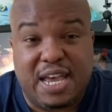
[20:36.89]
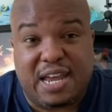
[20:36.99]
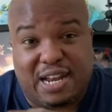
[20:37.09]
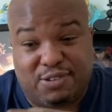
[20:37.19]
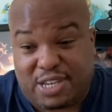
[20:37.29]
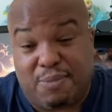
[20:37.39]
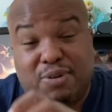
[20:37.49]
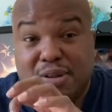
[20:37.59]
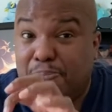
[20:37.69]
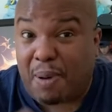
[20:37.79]
And I was
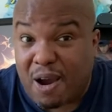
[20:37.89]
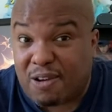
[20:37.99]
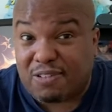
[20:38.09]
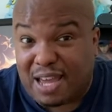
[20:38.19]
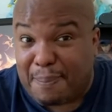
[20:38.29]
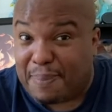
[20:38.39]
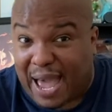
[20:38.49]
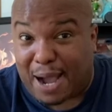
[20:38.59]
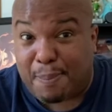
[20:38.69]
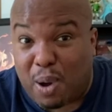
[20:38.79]
able to borrow that
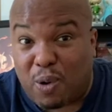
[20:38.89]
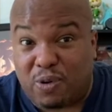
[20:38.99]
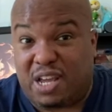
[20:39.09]
backbone